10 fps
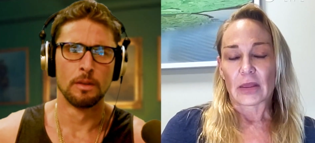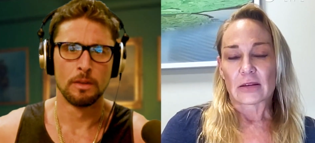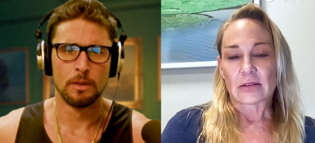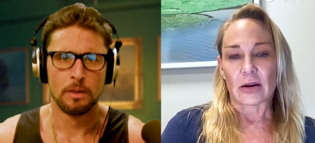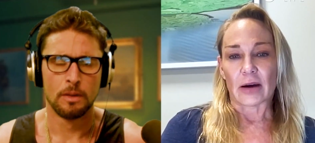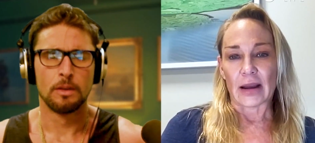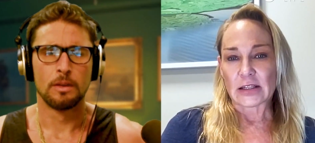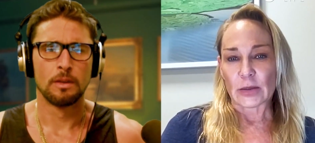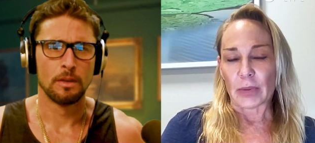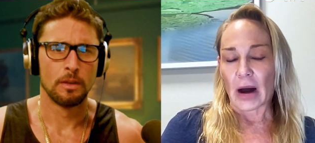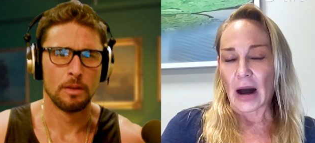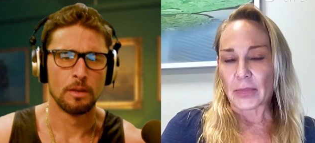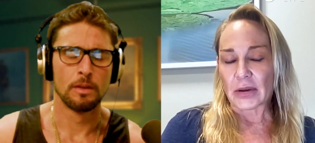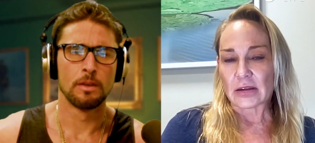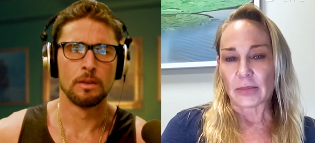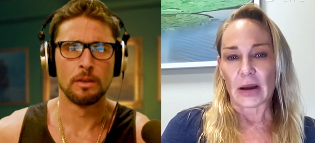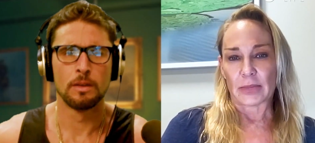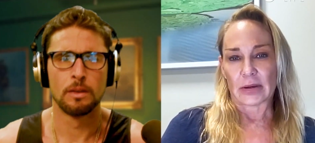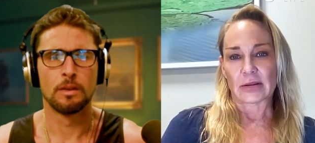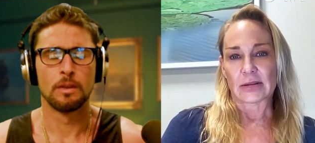Speaker 1: So I get to pop it into my
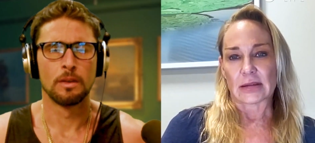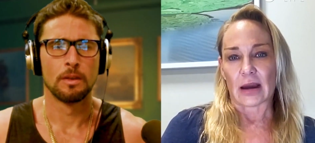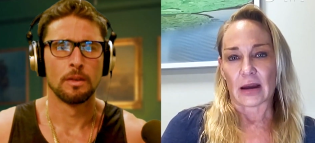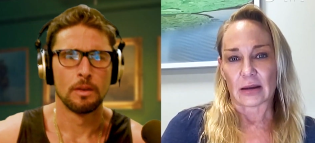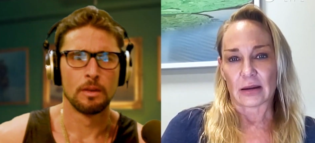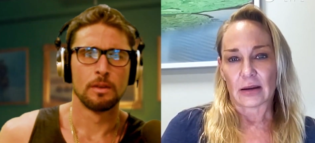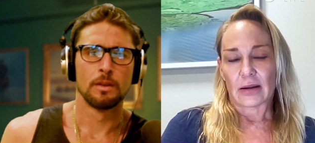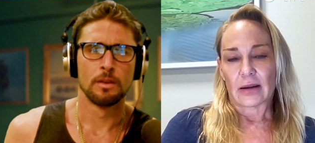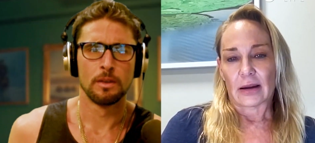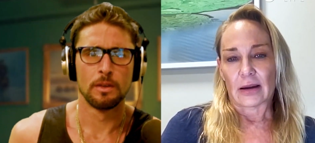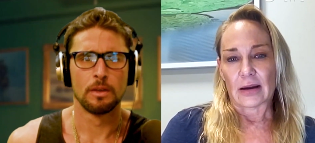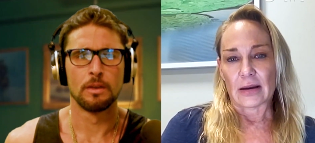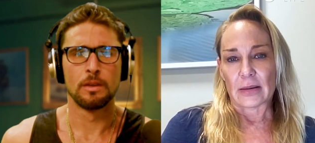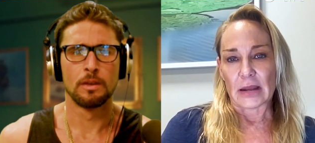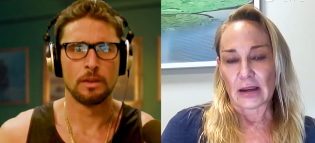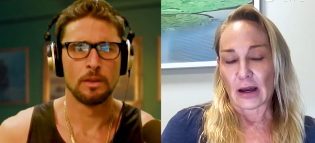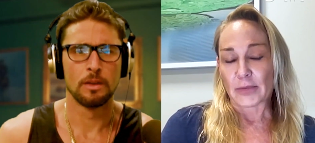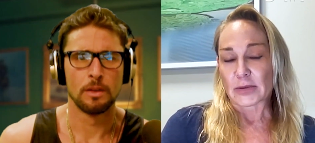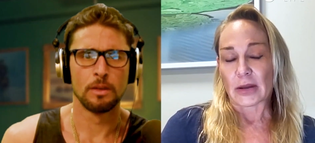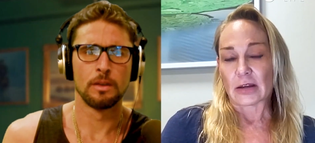pill stack, um, and it
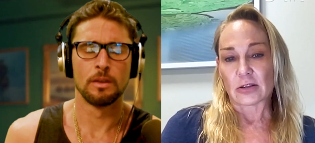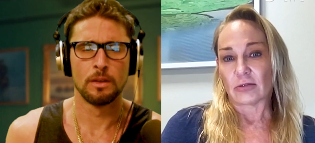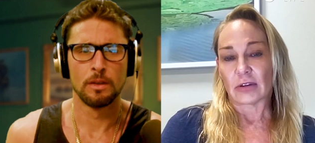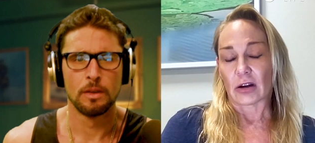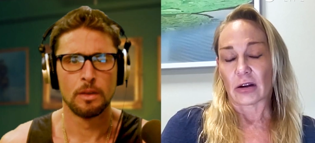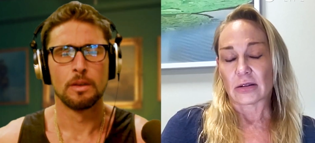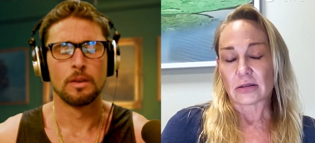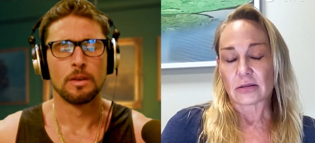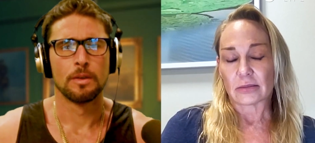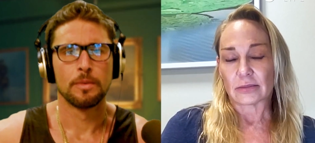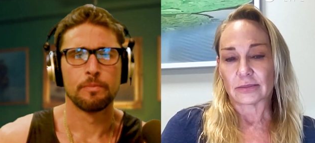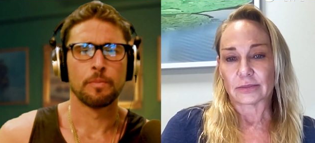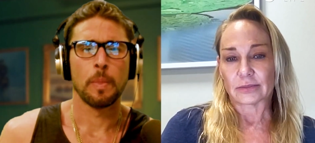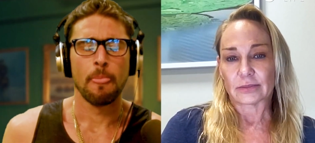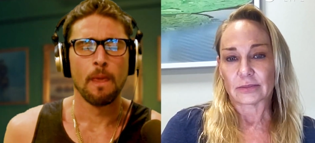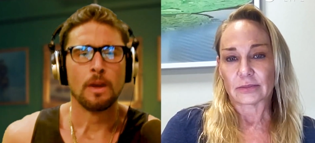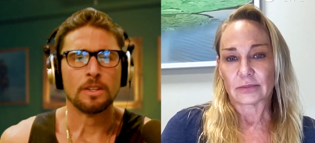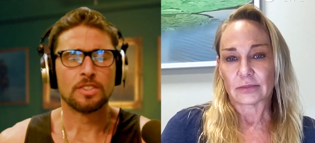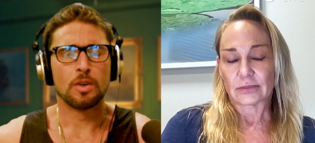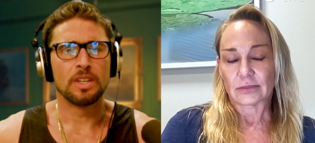helps me in two regards.
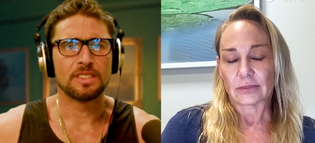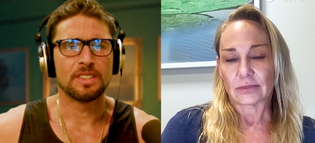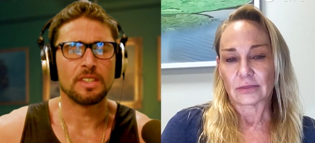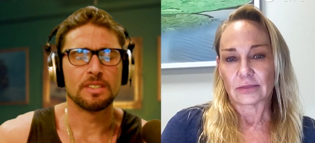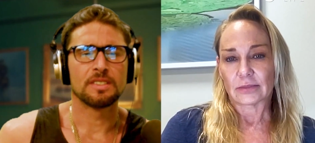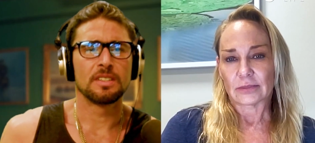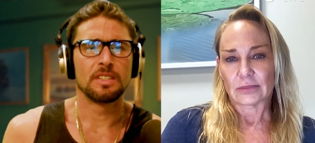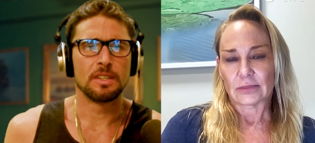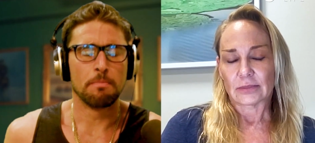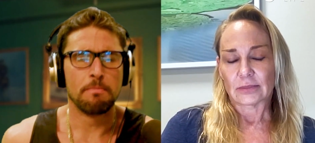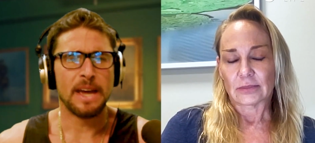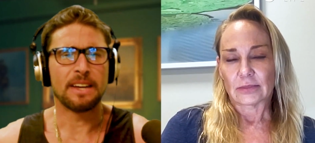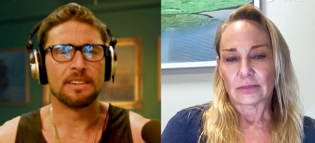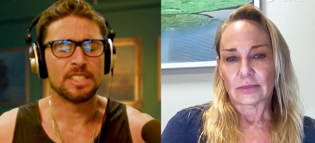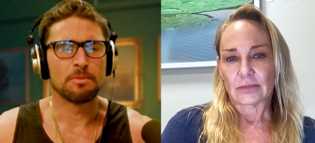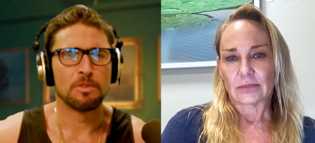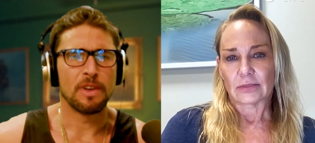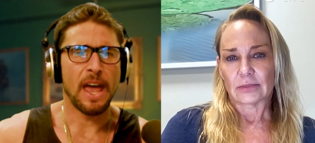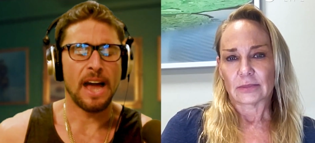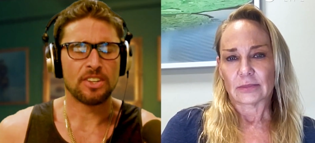
Speaker 2: So is is the mechanism of
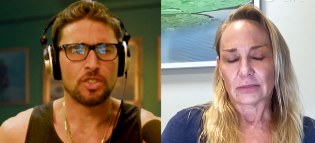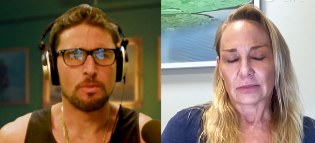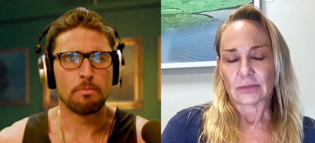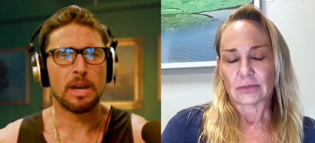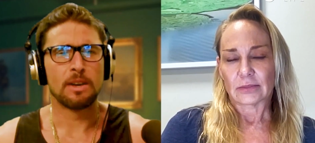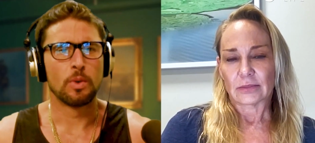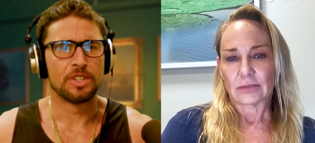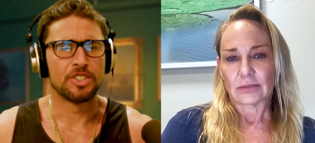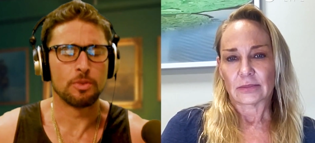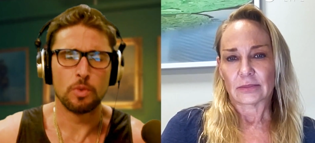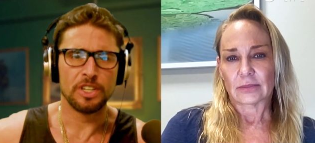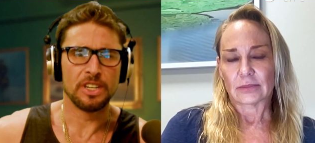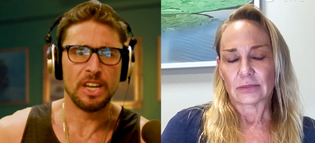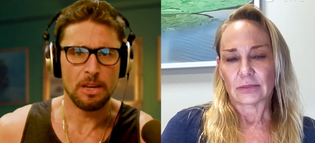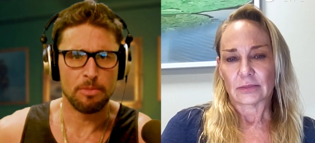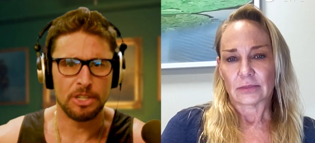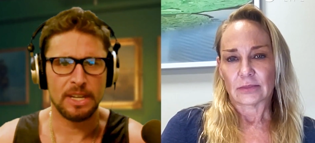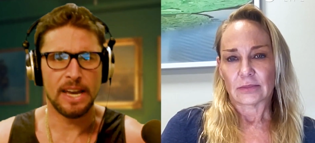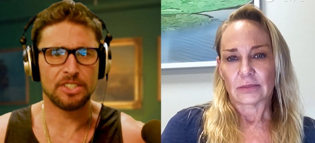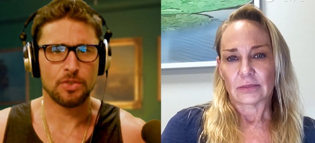action by which it would inhibit
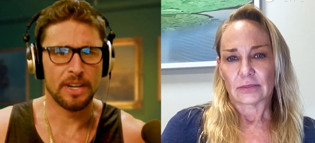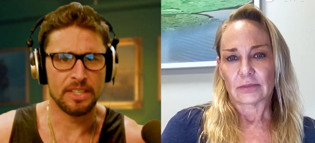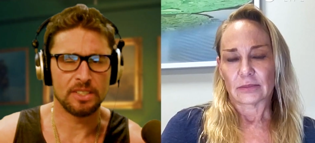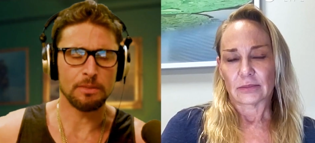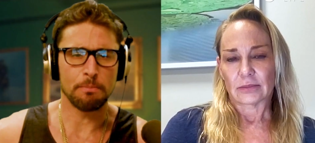gastritis